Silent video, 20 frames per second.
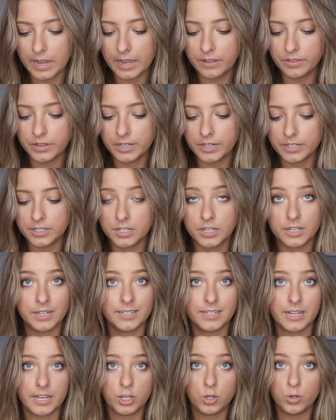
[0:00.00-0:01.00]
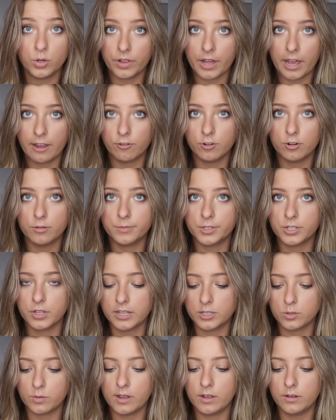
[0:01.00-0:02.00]
and then it's gonna take you to Lightroom, so
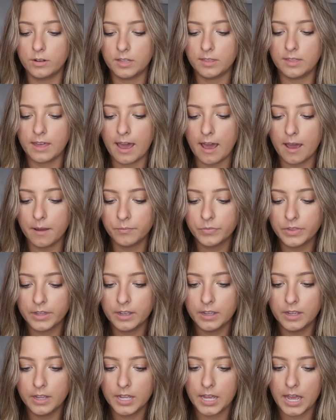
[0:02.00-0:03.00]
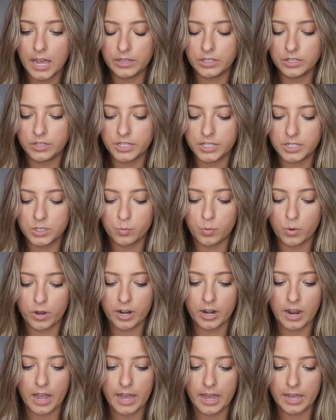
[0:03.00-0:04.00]
that's why you need that. And then this is
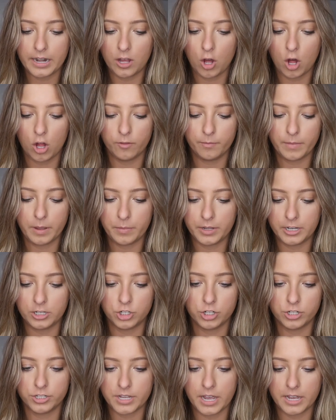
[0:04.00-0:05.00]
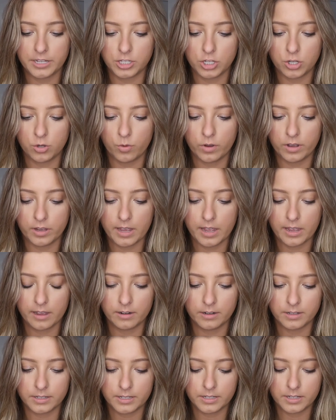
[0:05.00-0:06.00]
where I edit all of my pictures, as you
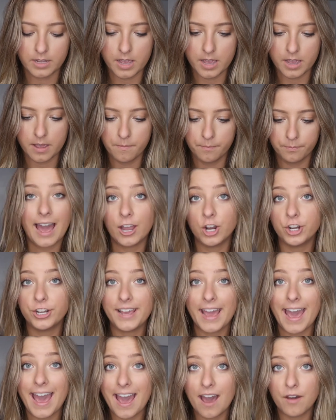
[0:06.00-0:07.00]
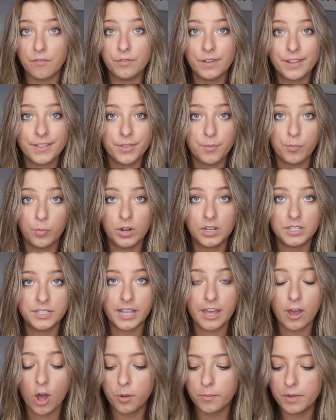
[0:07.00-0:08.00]
can see. I already have the
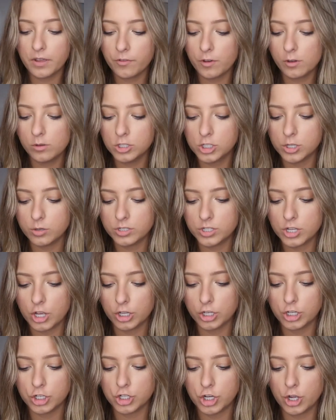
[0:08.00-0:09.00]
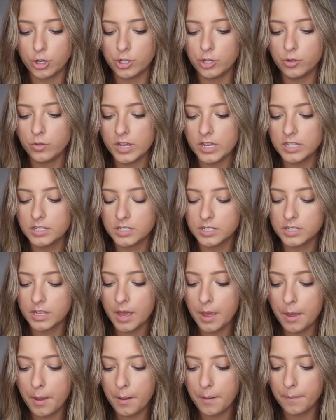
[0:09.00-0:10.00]
preset on my phone, so it's not gonna show you this,
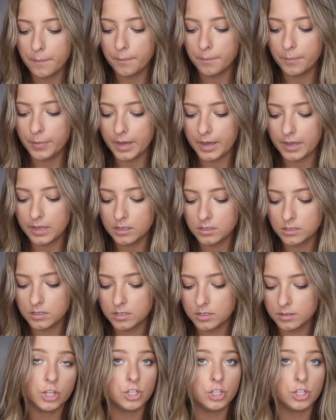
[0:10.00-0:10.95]
but